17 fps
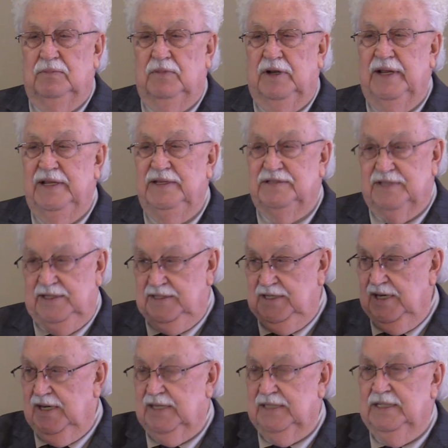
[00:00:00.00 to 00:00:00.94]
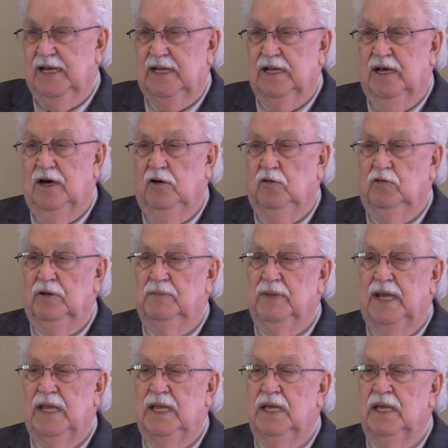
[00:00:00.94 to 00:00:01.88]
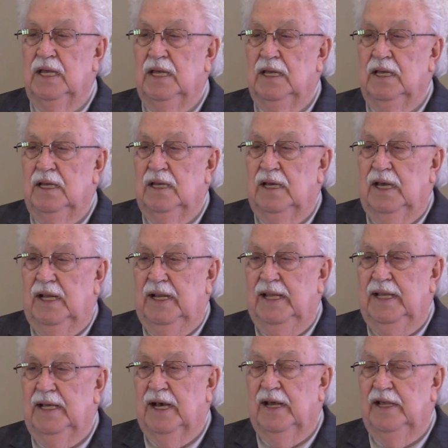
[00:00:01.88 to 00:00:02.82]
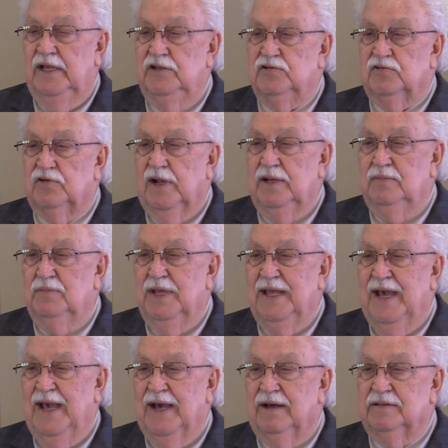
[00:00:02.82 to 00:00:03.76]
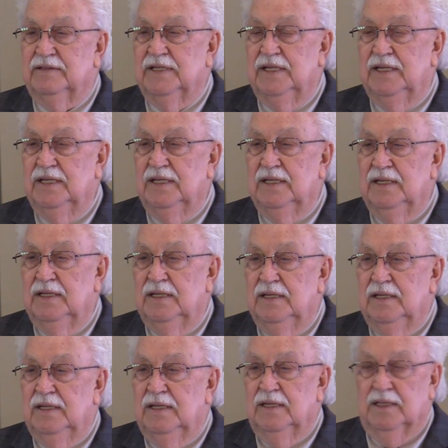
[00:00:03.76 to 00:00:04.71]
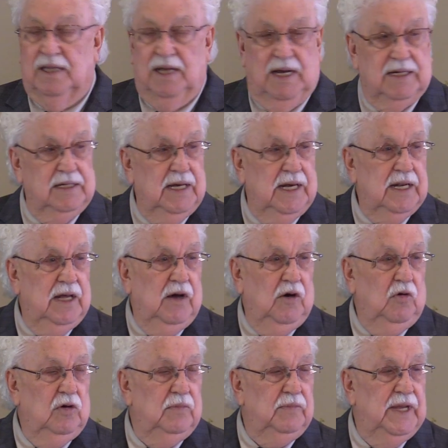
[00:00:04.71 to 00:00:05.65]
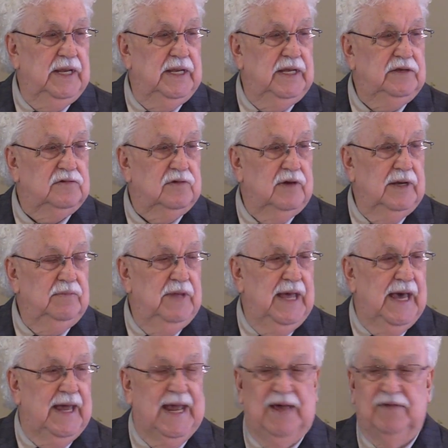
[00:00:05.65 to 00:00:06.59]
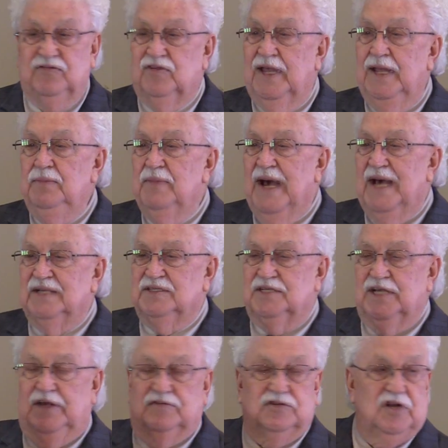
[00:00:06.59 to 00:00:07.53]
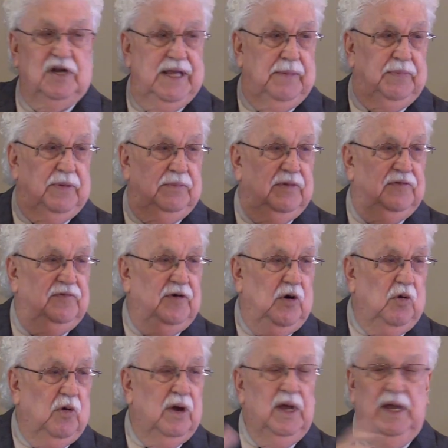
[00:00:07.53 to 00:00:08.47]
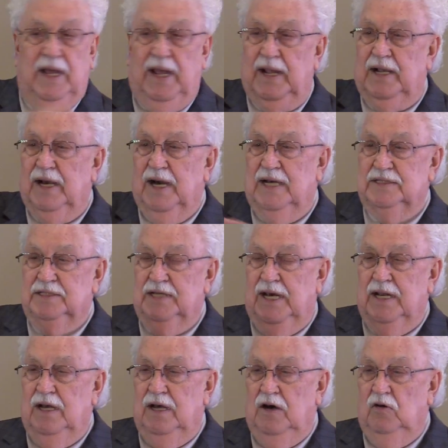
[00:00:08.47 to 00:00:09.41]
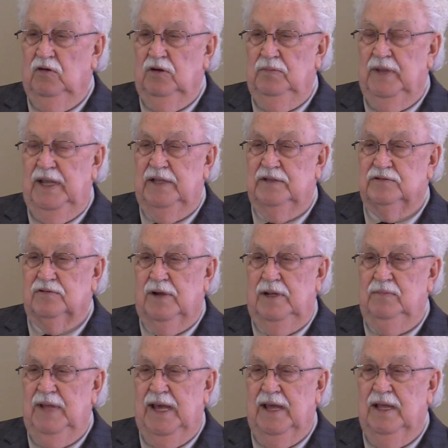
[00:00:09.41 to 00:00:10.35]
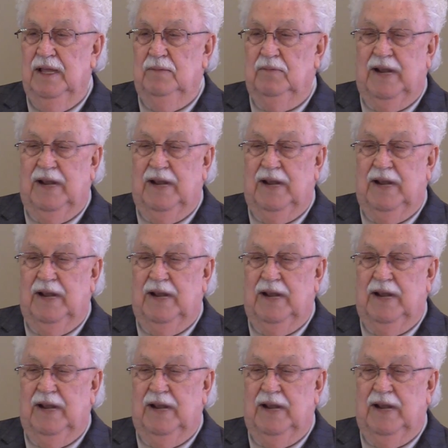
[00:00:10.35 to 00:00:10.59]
But he said, God got a hold of me and he, got, he straightened me out. God got a hold of me and he straightened me out. I've seen myself slipping before and God's got a hold of me and straightened me out.